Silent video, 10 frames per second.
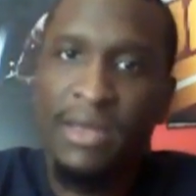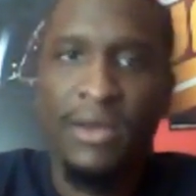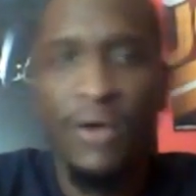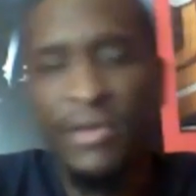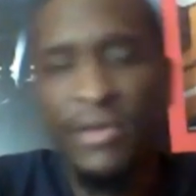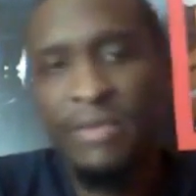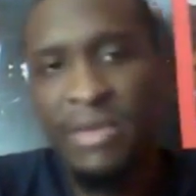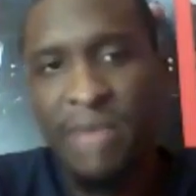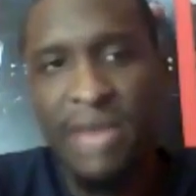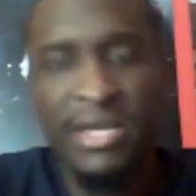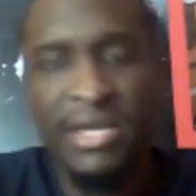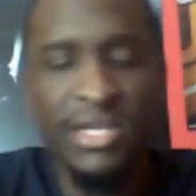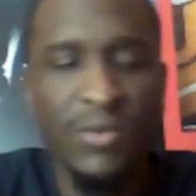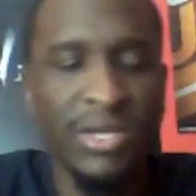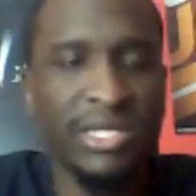Oh, they'd be bad. They still
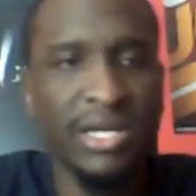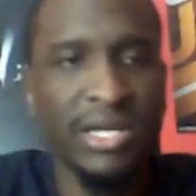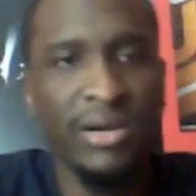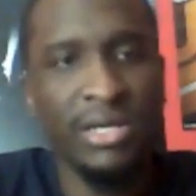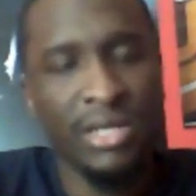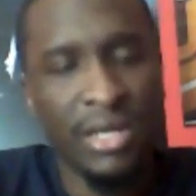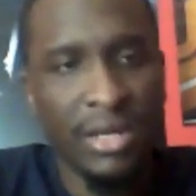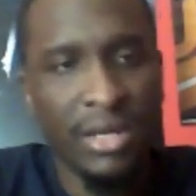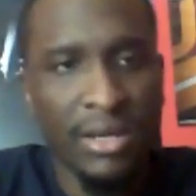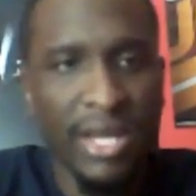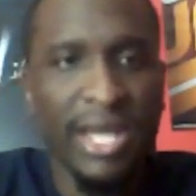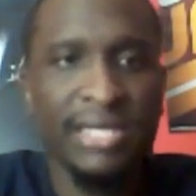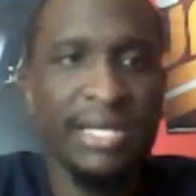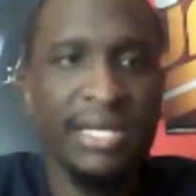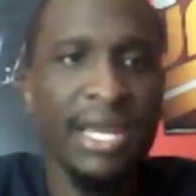win a series. Like I
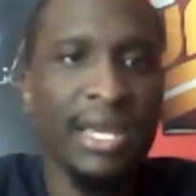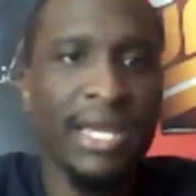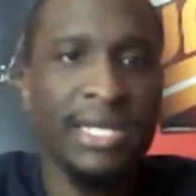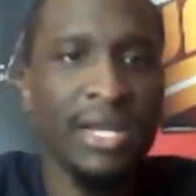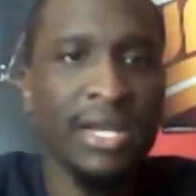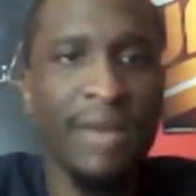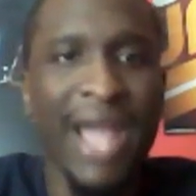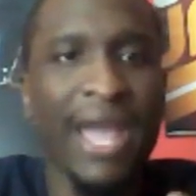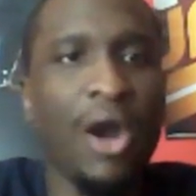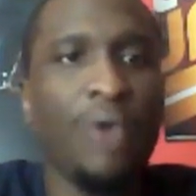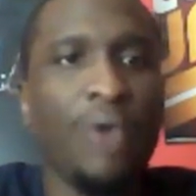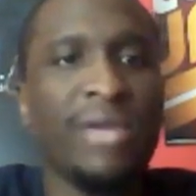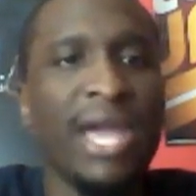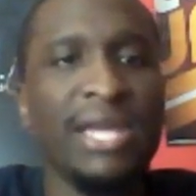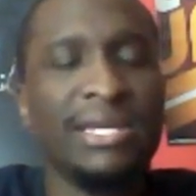said, I keep telling everybody, I got
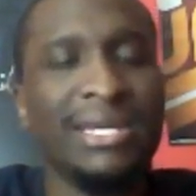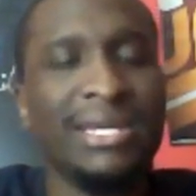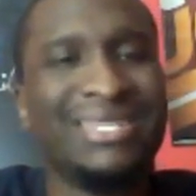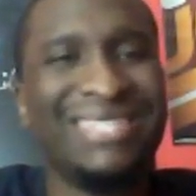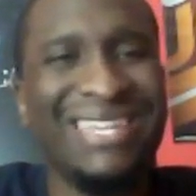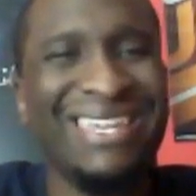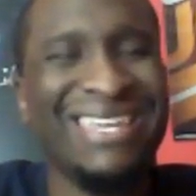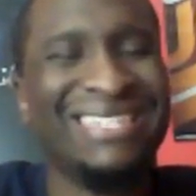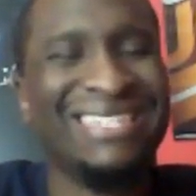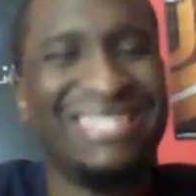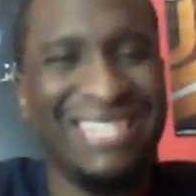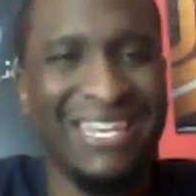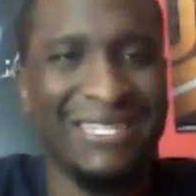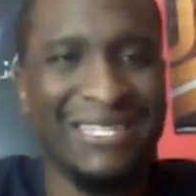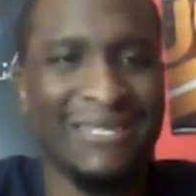OKC in
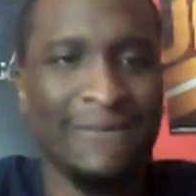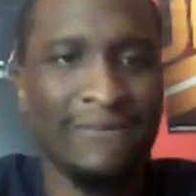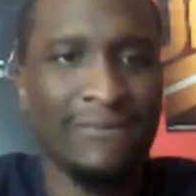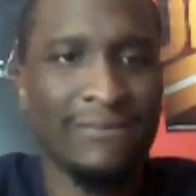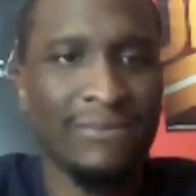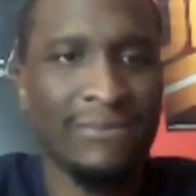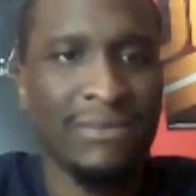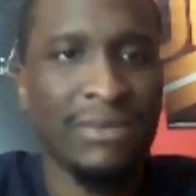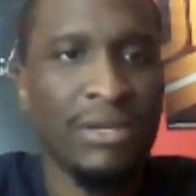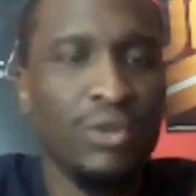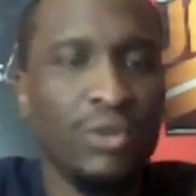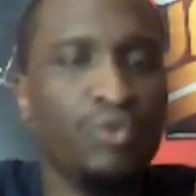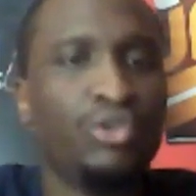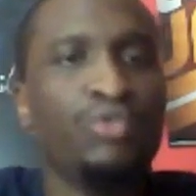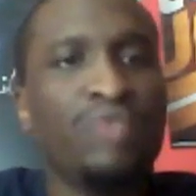6. You
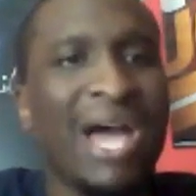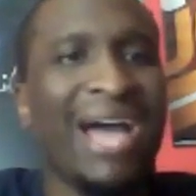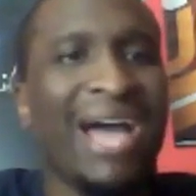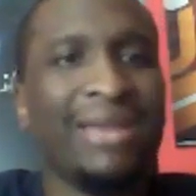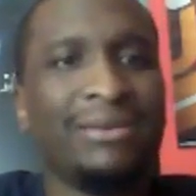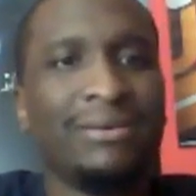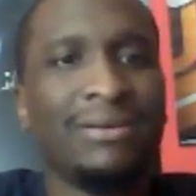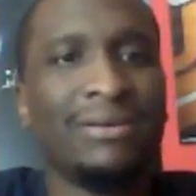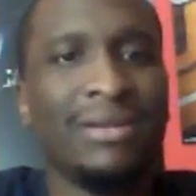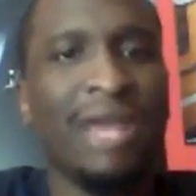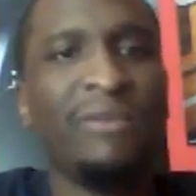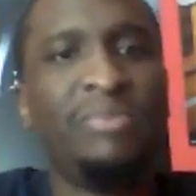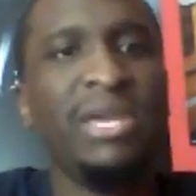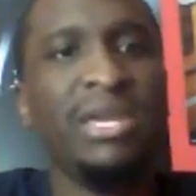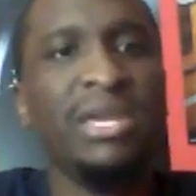do not, and I
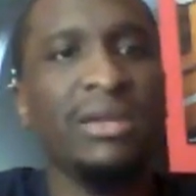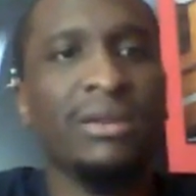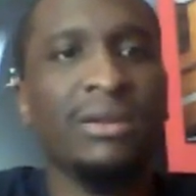repeat,